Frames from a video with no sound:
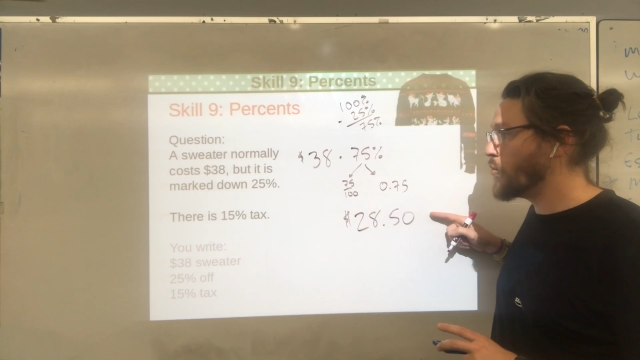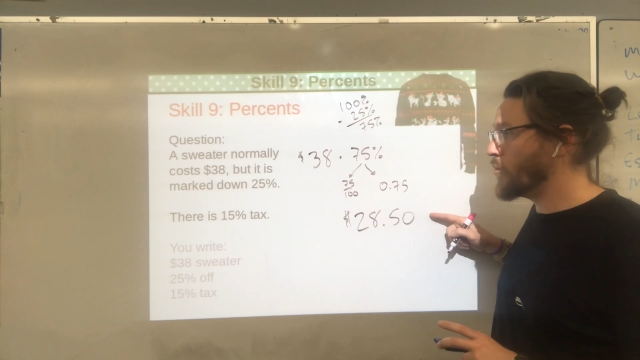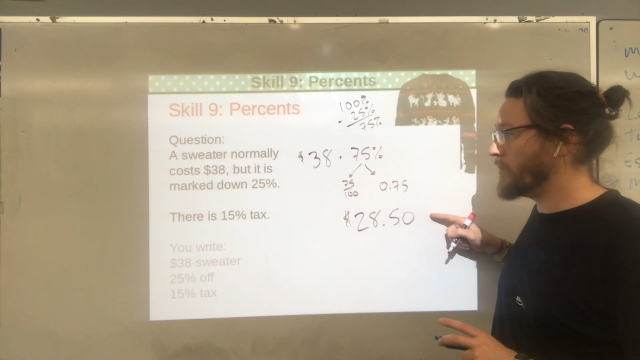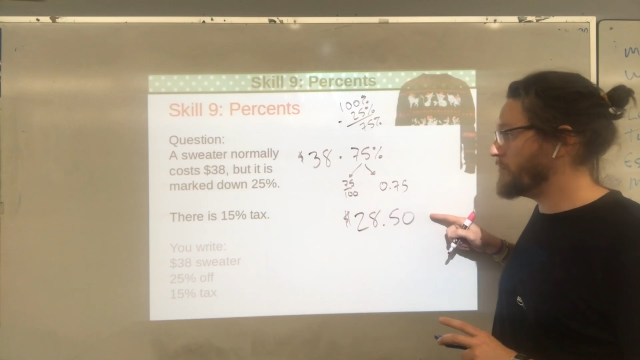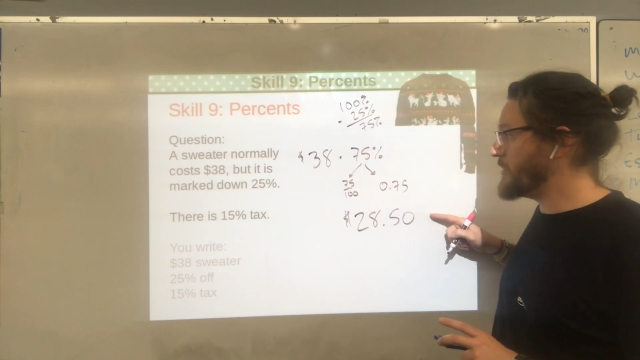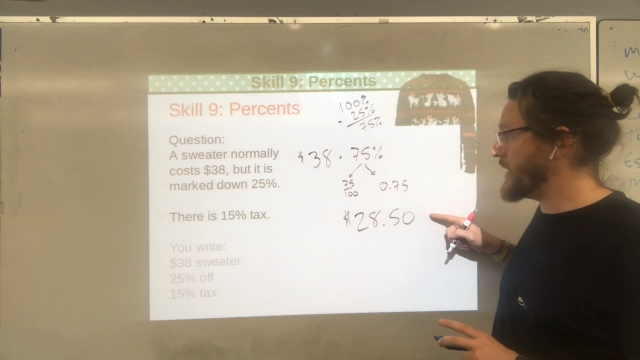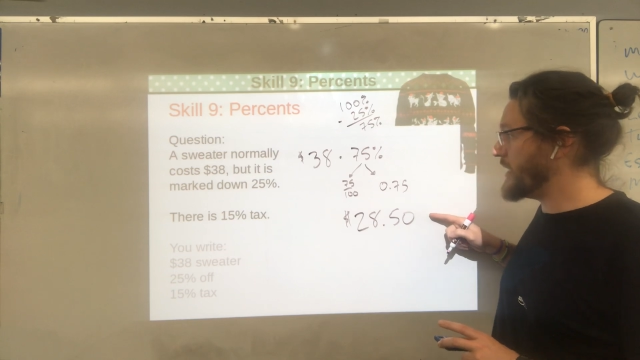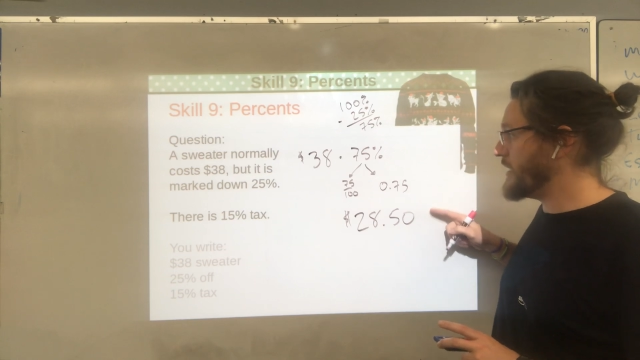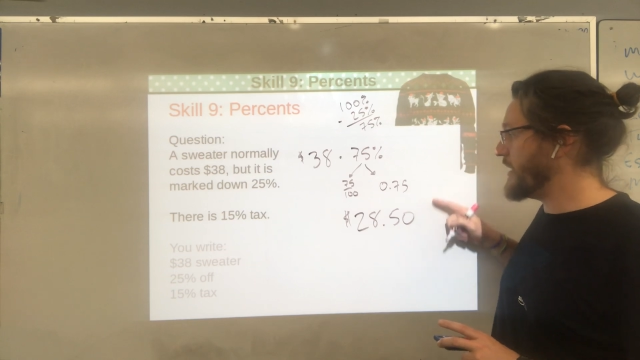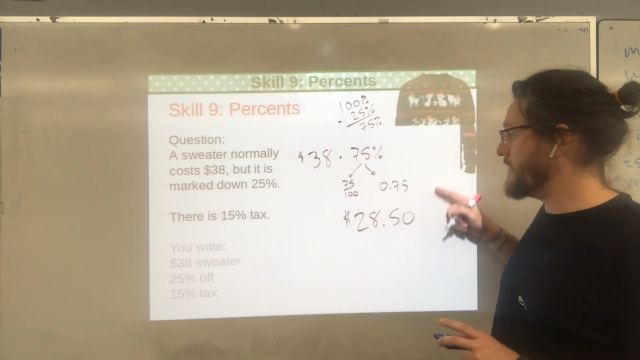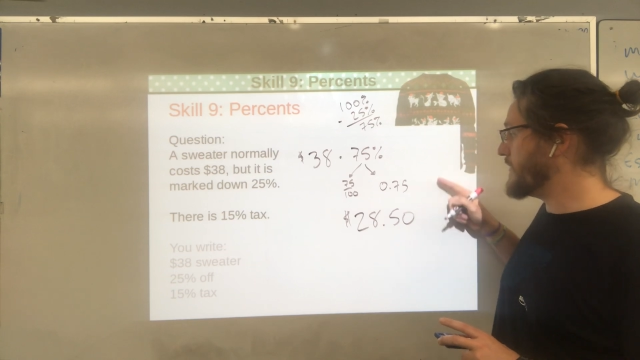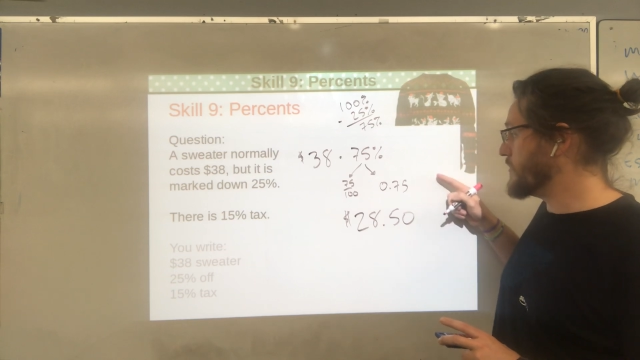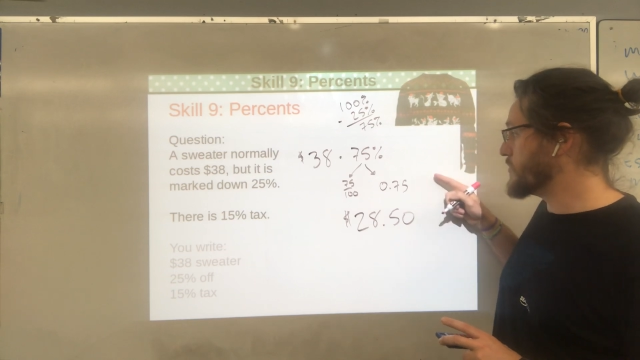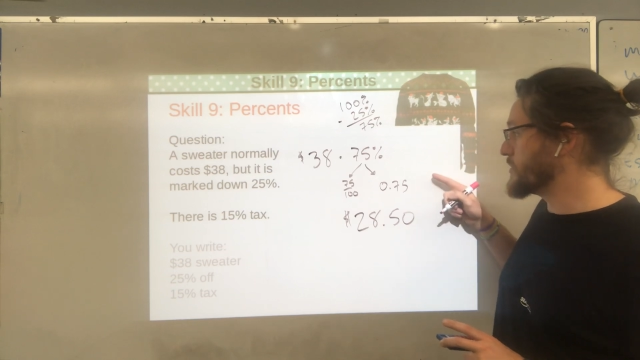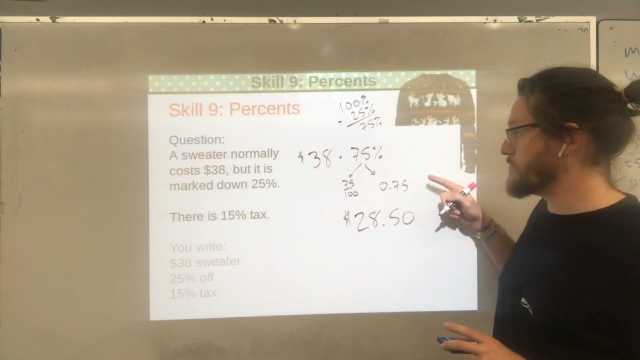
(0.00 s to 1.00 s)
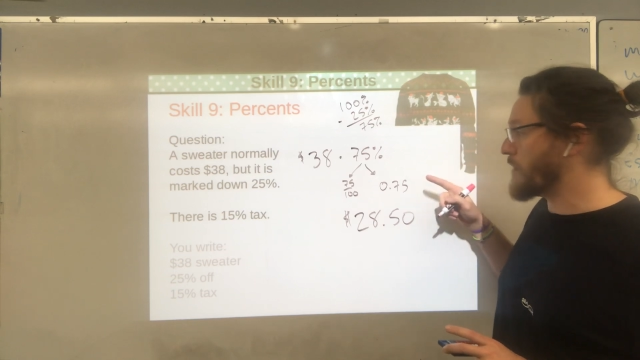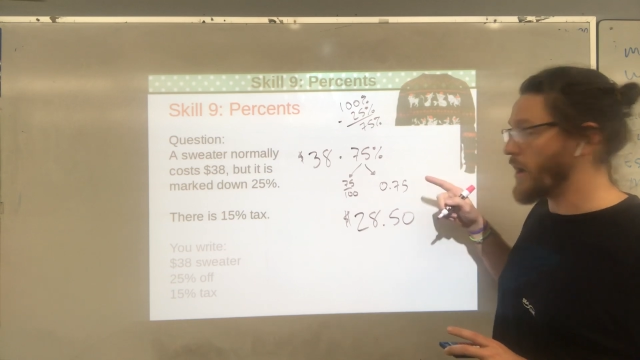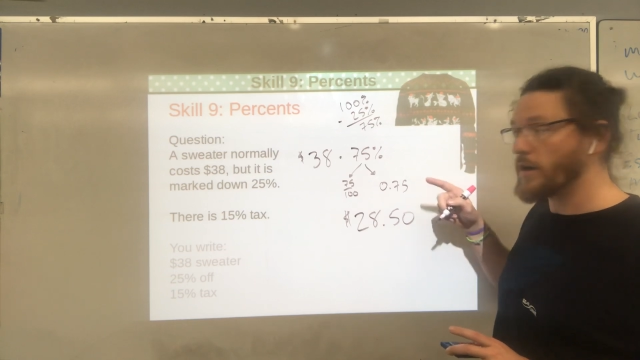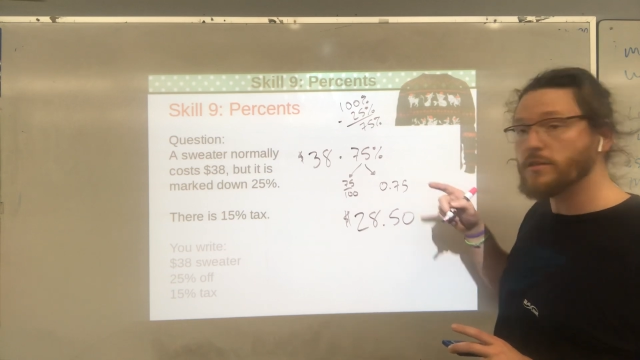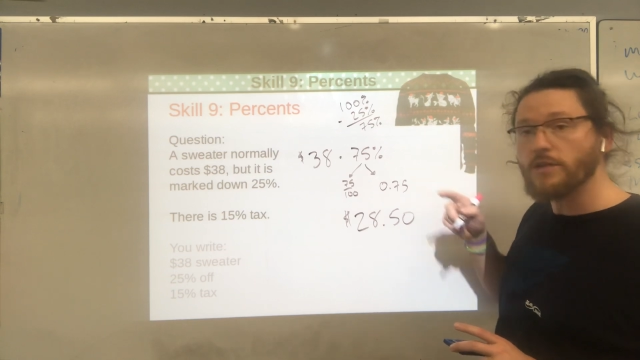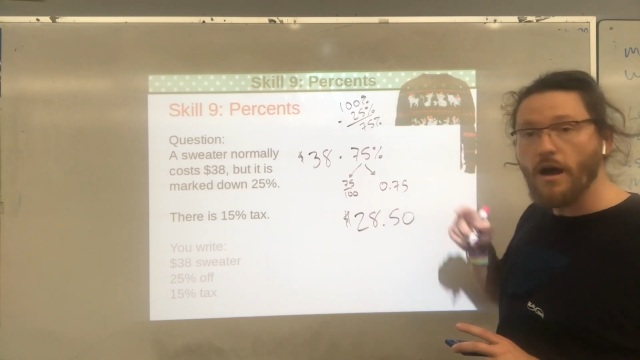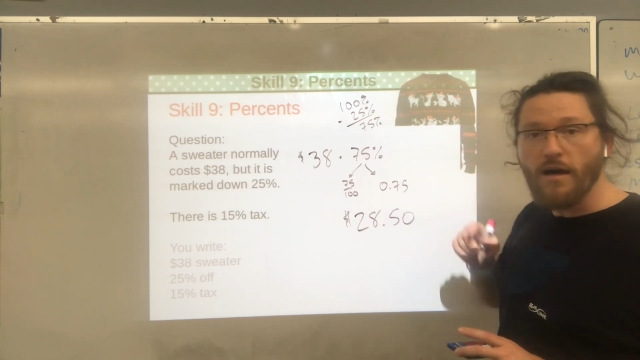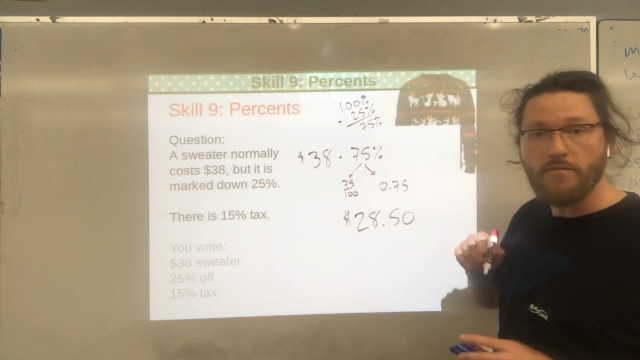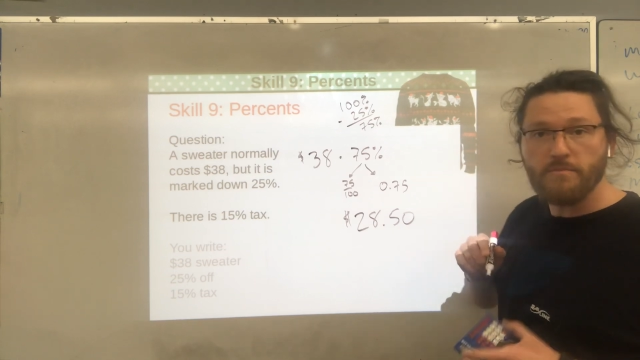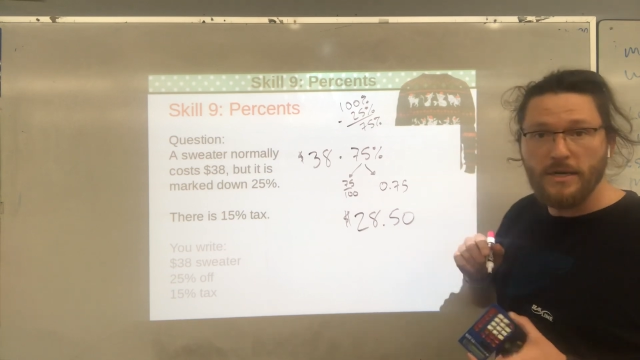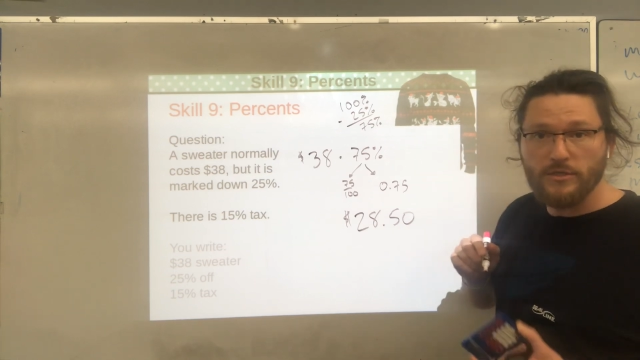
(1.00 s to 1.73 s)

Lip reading: would be if it was marked off